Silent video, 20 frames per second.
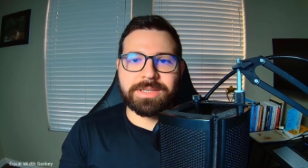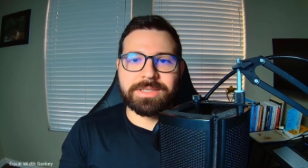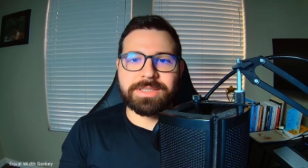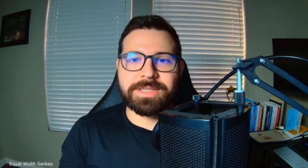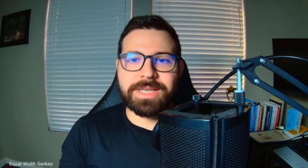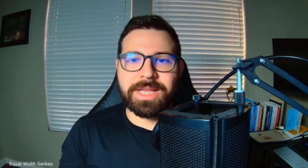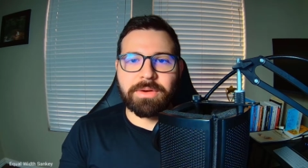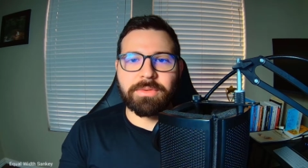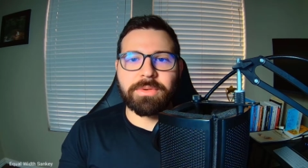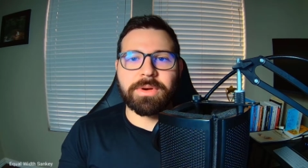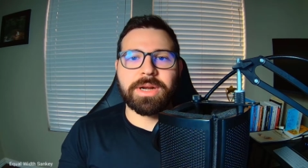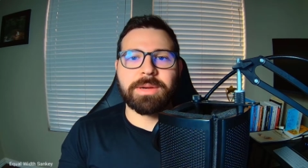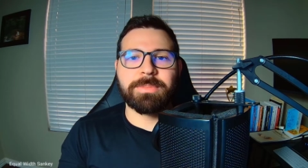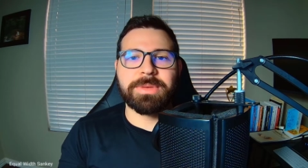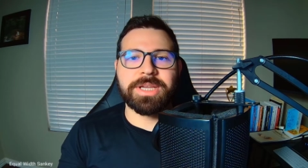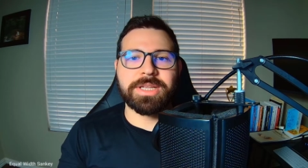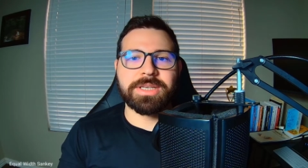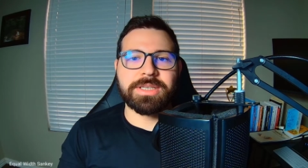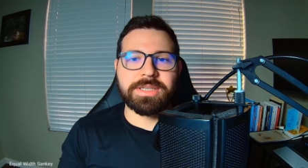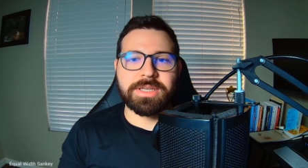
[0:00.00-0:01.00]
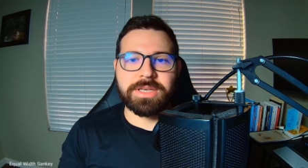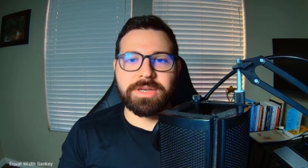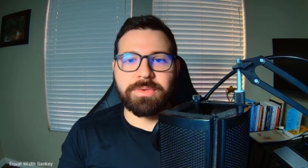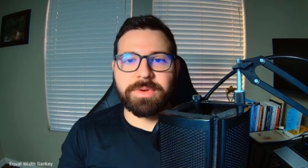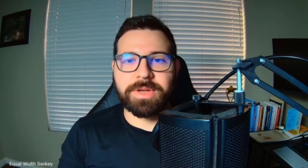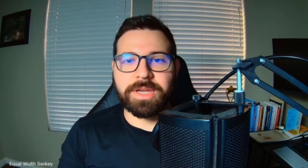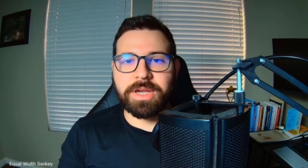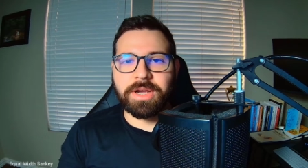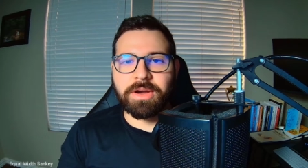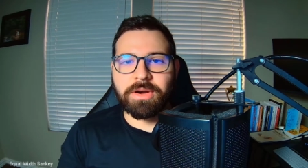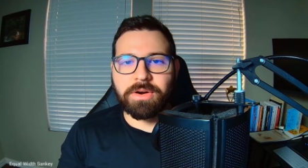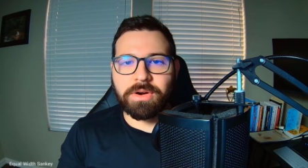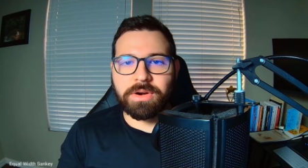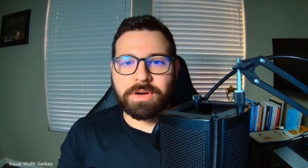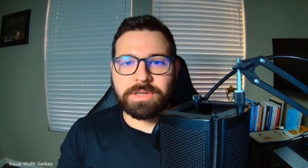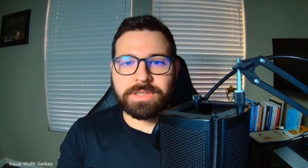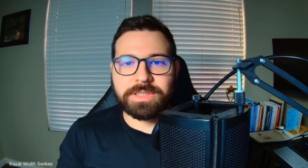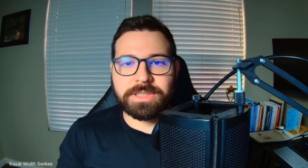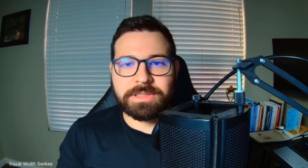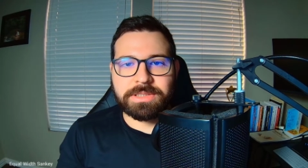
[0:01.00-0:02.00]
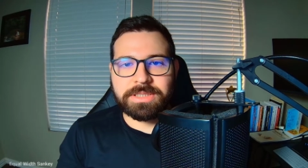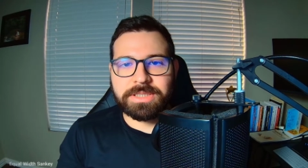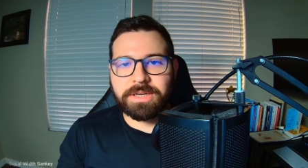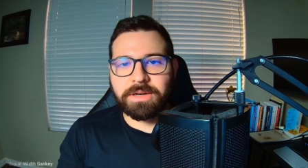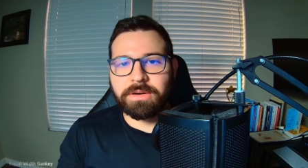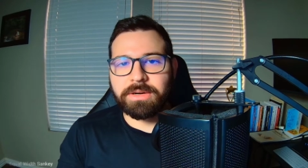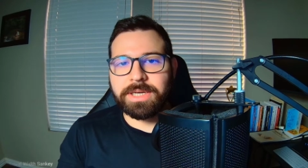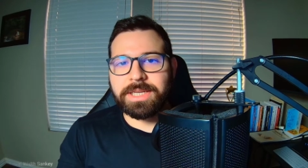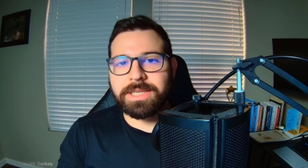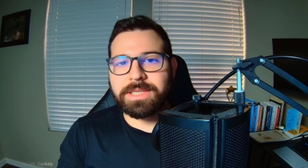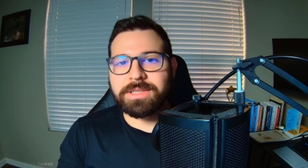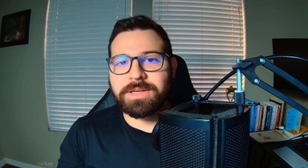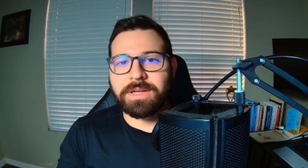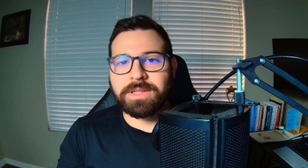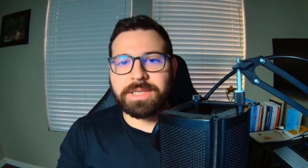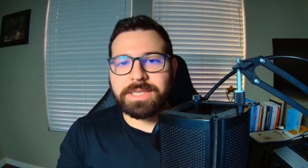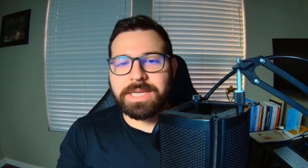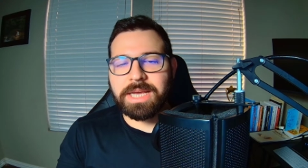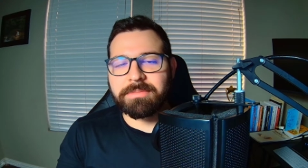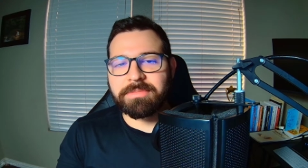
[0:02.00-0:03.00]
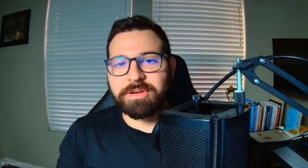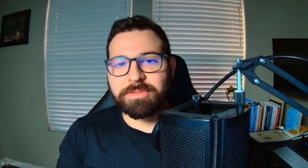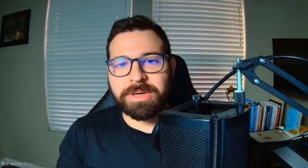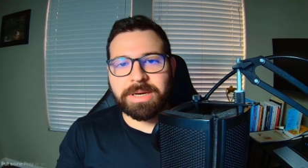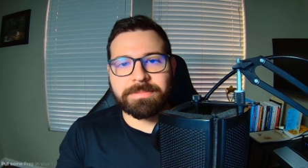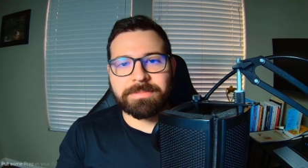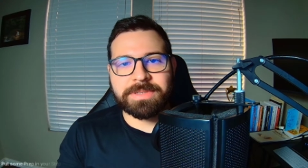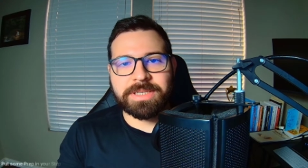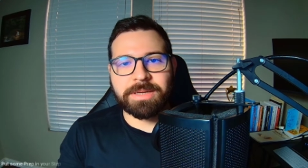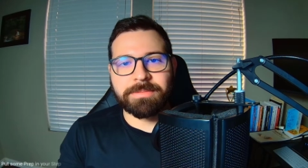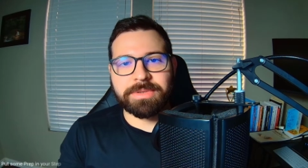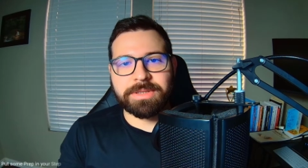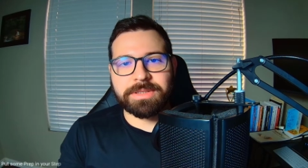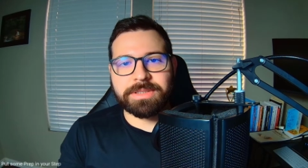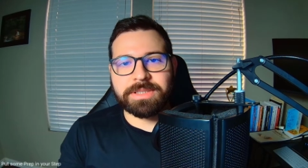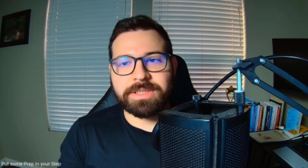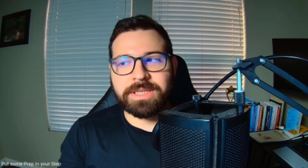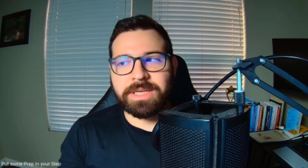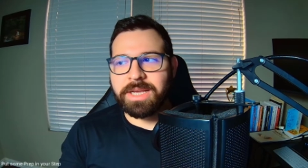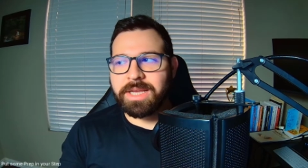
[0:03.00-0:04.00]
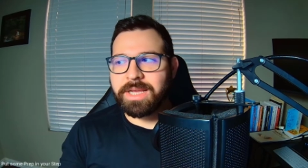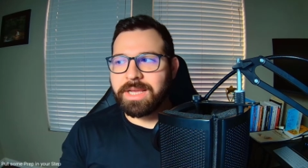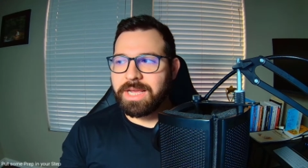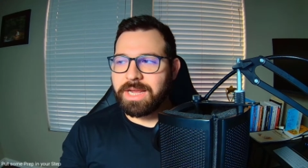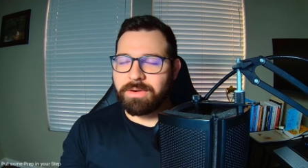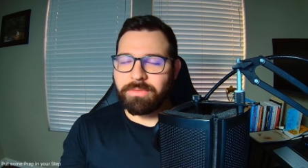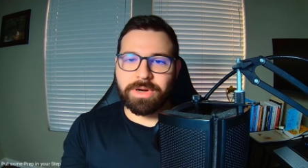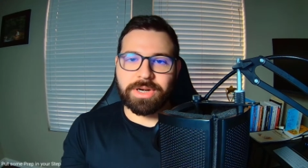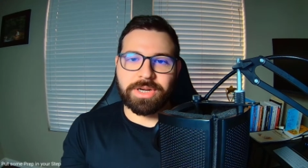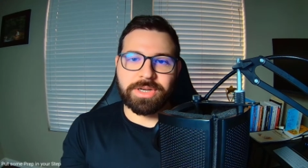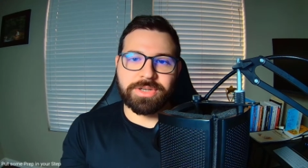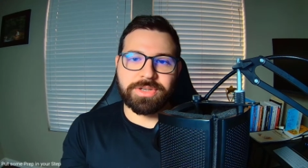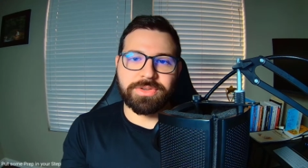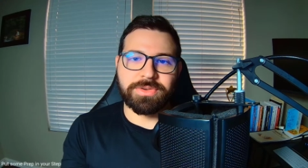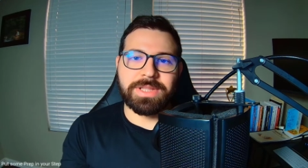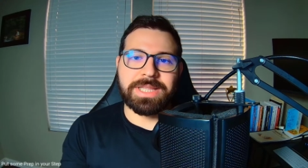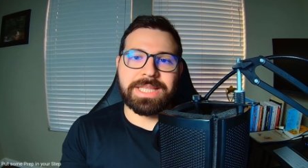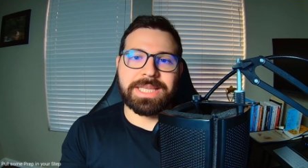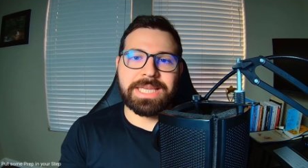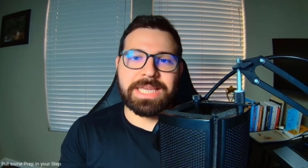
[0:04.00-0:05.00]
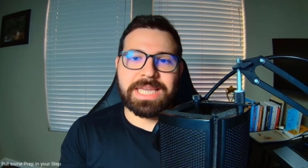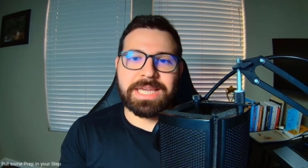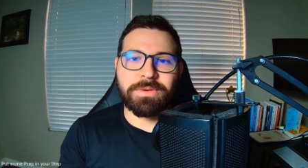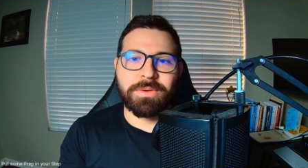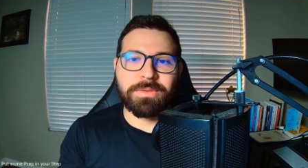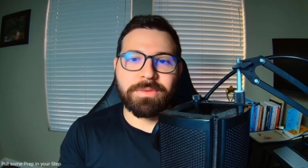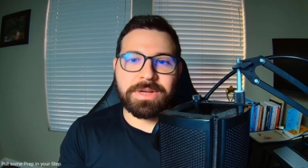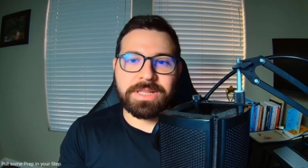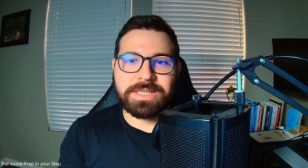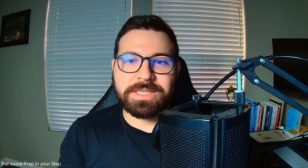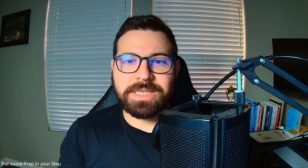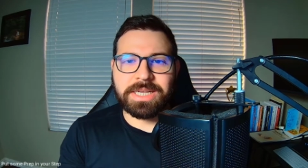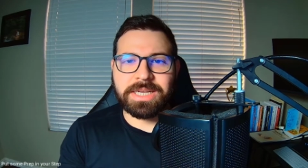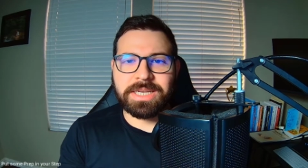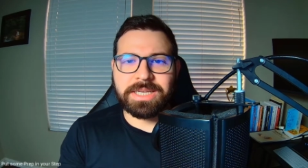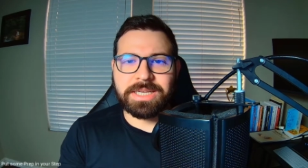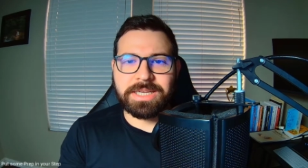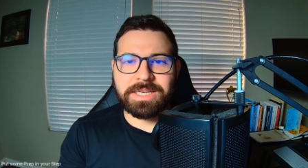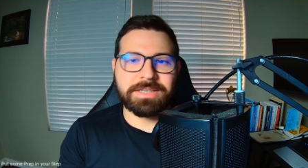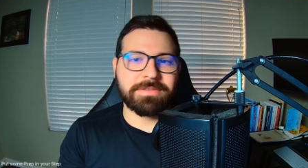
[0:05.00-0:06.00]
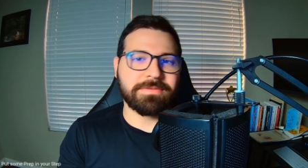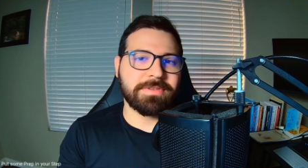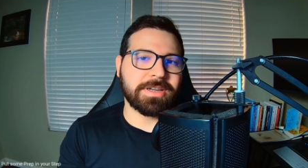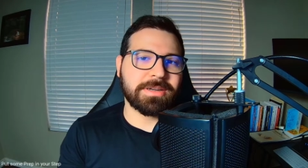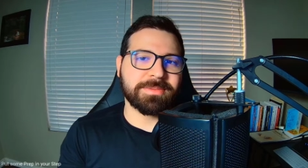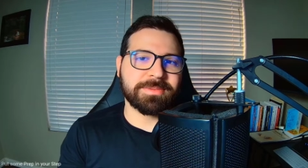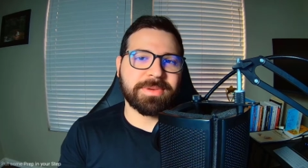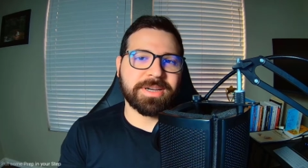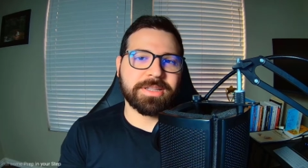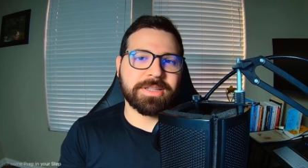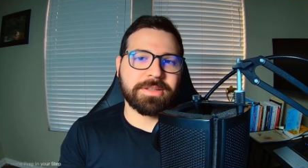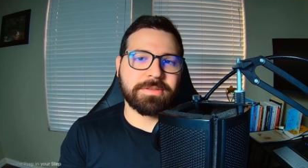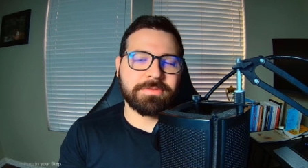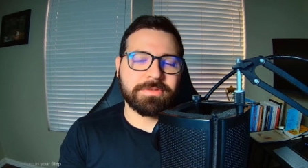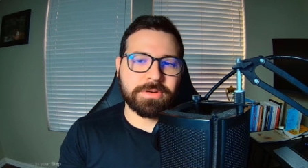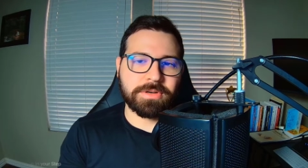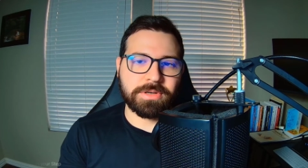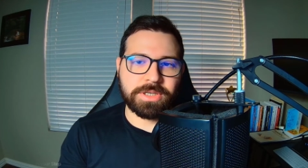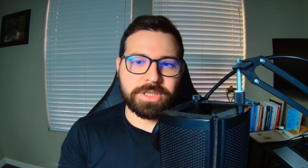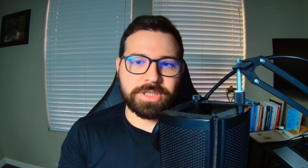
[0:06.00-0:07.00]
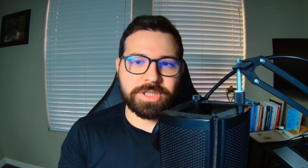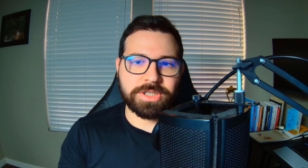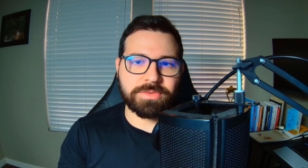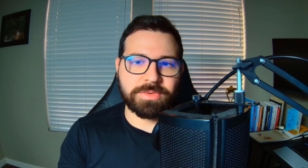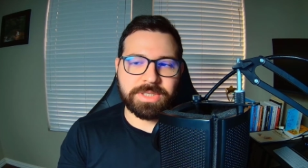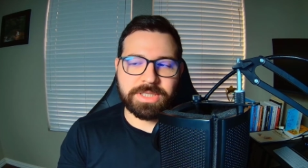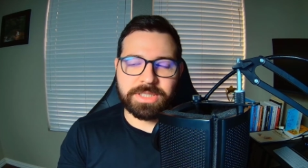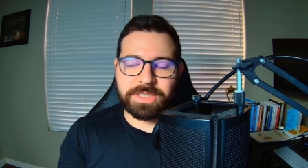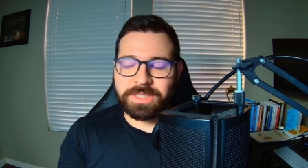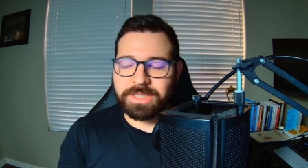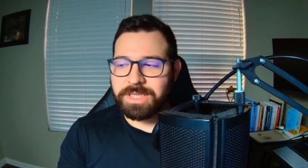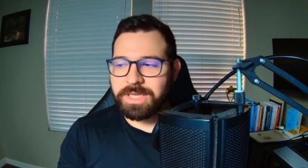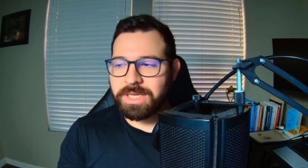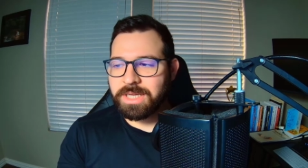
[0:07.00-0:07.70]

Today we're going to be continuing our series on the Tableau prep templates and we're going to do the equal width sankey developed by the Flerlage twins.